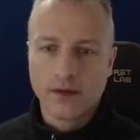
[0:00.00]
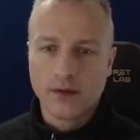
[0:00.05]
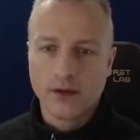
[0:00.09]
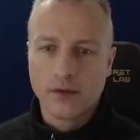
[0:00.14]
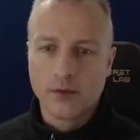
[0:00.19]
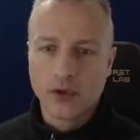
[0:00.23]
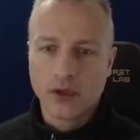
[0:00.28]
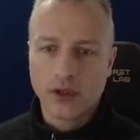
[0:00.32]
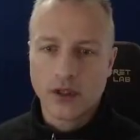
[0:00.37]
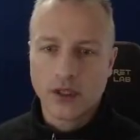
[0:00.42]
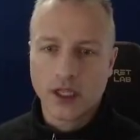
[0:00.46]

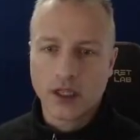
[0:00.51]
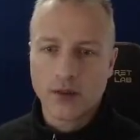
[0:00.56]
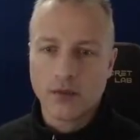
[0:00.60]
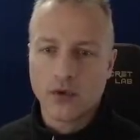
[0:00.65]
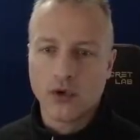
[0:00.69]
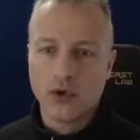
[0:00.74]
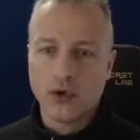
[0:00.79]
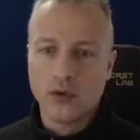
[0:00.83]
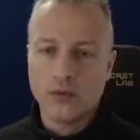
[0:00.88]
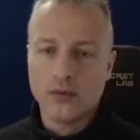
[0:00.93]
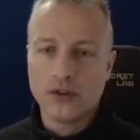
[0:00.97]
not going to get my
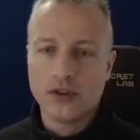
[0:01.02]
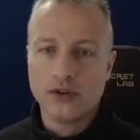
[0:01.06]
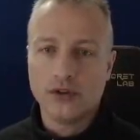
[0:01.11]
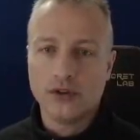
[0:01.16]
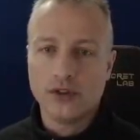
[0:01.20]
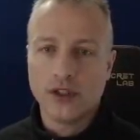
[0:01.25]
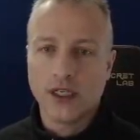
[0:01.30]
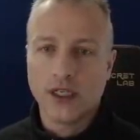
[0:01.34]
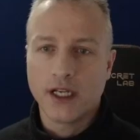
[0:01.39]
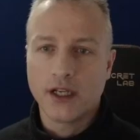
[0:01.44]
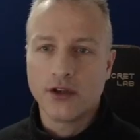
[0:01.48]
hopes too
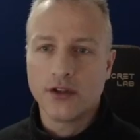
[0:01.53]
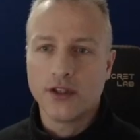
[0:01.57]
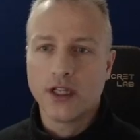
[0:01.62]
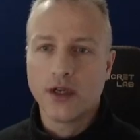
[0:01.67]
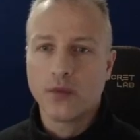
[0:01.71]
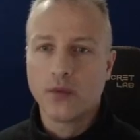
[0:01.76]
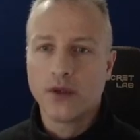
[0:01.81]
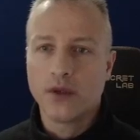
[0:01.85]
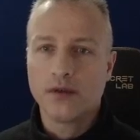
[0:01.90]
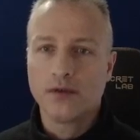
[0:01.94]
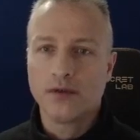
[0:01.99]
high on that
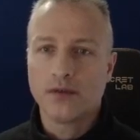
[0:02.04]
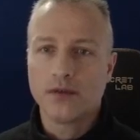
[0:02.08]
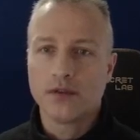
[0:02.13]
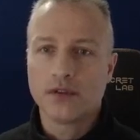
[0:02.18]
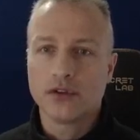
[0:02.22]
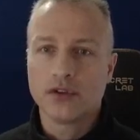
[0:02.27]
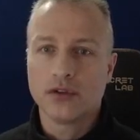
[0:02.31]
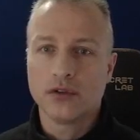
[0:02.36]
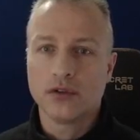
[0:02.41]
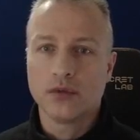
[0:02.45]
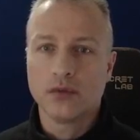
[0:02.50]
one.
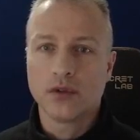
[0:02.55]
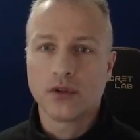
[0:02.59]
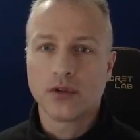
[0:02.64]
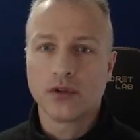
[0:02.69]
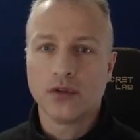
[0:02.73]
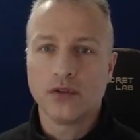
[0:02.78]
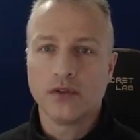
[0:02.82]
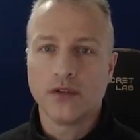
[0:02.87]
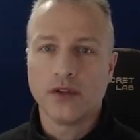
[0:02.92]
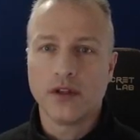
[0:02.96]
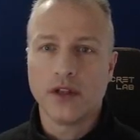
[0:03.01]
So we're
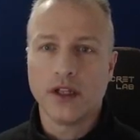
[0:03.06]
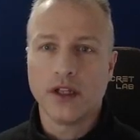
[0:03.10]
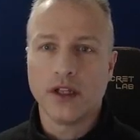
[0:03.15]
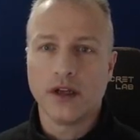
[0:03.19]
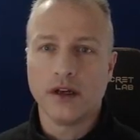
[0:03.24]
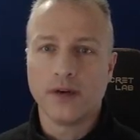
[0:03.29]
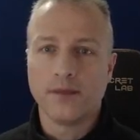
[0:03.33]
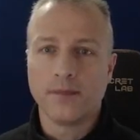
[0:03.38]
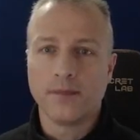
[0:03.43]
going over there.